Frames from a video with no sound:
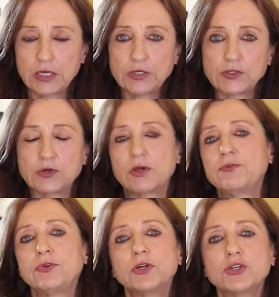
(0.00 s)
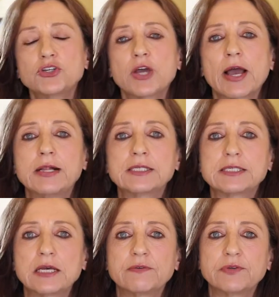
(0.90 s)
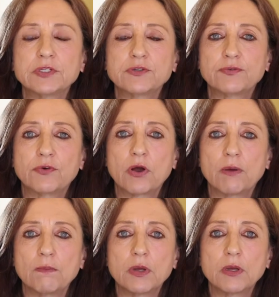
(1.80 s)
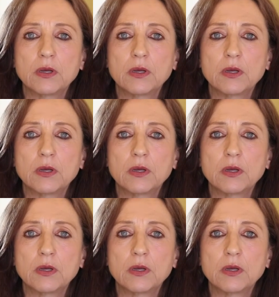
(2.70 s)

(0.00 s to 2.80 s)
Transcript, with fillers: So if your child suffers from